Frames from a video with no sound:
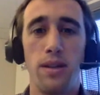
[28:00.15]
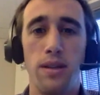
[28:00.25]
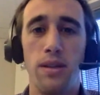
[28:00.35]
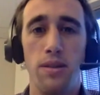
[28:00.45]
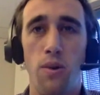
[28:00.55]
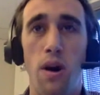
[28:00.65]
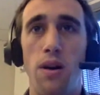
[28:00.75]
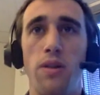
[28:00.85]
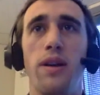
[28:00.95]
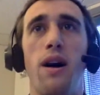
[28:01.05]

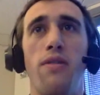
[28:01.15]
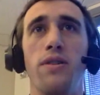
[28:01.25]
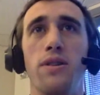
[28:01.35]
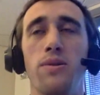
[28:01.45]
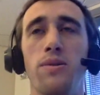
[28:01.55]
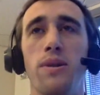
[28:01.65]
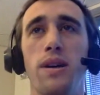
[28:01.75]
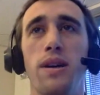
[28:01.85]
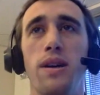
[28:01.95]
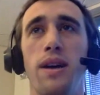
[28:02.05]
wrongly often do,
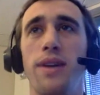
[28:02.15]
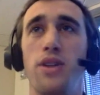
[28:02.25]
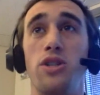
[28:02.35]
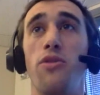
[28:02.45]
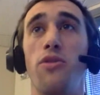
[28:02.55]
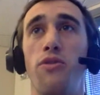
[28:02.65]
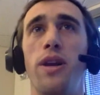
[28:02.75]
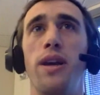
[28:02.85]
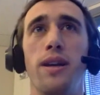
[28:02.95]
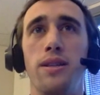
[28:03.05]
it's just so
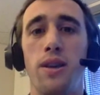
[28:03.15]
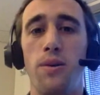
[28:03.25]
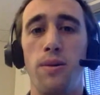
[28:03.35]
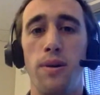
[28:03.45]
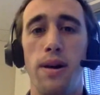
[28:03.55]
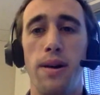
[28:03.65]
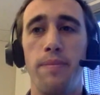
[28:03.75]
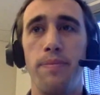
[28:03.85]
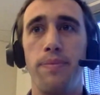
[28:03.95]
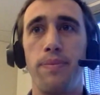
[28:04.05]
freeing. And so,
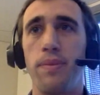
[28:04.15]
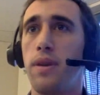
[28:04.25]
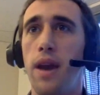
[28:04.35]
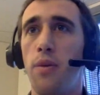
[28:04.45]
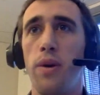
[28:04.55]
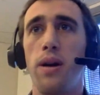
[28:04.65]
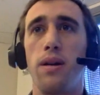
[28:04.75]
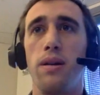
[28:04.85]
yeah, we are